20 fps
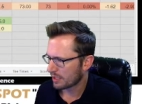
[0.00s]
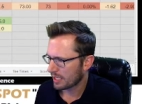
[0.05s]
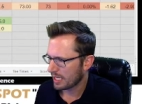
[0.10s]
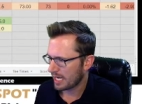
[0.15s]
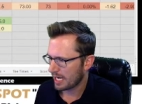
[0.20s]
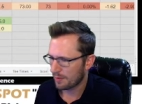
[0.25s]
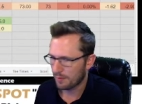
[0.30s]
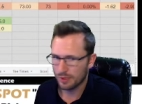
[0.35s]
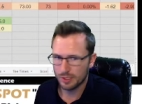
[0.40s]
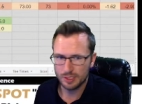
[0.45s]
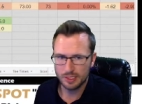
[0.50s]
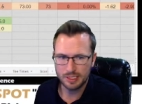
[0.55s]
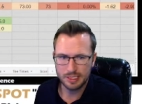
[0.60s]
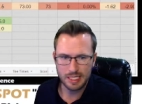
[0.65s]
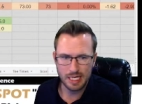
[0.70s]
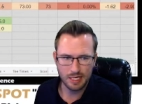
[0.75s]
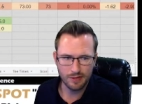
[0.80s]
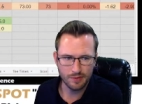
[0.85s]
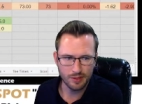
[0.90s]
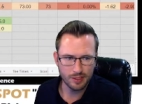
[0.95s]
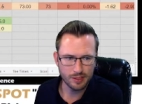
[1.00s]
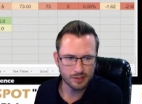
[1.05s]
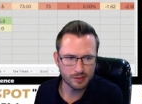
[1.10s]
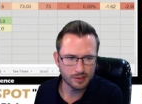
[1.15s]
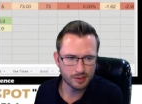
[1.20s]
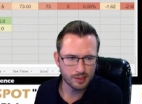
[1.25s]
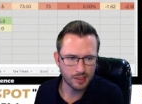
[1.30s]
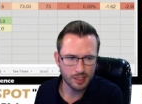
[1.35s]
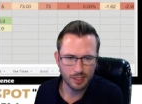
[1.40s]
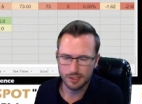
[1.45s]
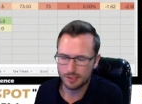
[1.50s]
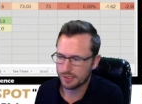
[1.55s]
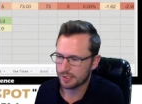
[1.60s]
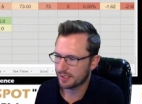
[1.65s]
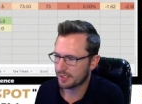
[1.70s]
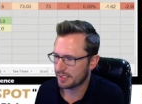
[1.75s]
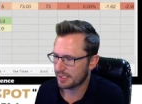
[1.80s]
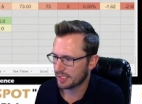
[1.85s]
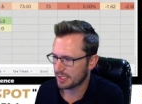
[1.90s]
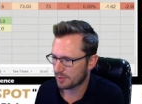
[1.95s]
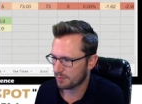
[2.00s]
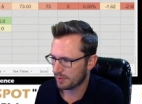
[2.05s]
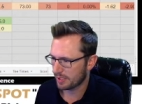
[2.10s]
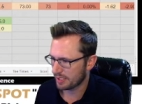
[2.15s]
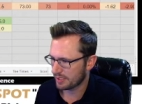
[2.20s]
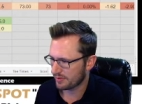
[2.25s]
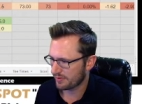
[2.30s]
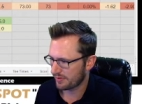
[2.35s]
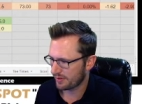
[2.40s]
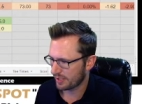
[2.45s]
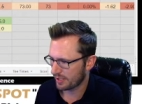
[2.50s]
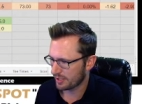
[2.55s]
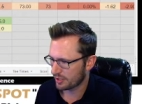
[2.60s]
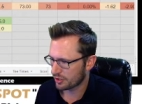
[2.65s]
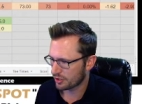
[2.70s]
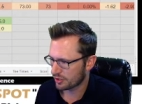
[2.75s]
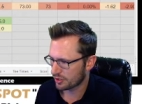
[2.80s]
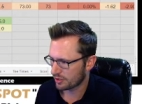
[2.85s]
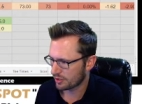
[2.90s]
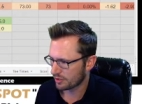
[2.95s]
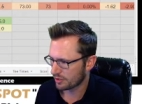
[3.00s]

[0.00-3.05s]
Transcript: Cameron Davis has a sixth place finish.